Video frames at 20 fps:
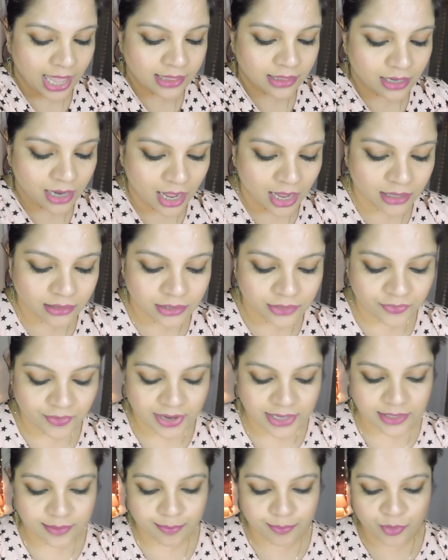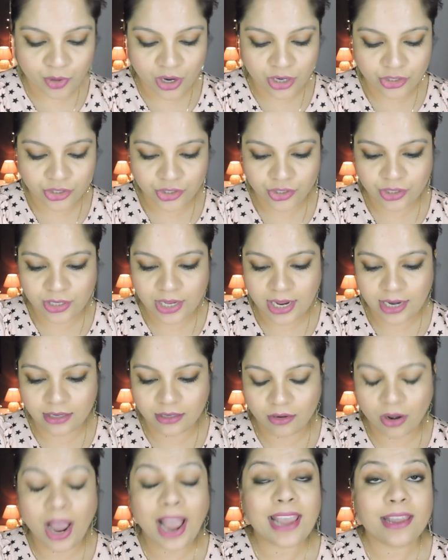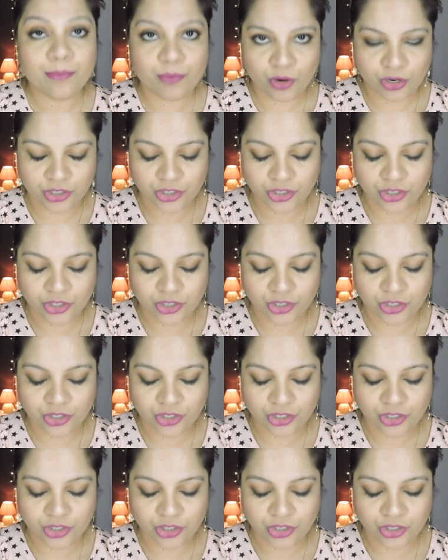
And the last face brush that I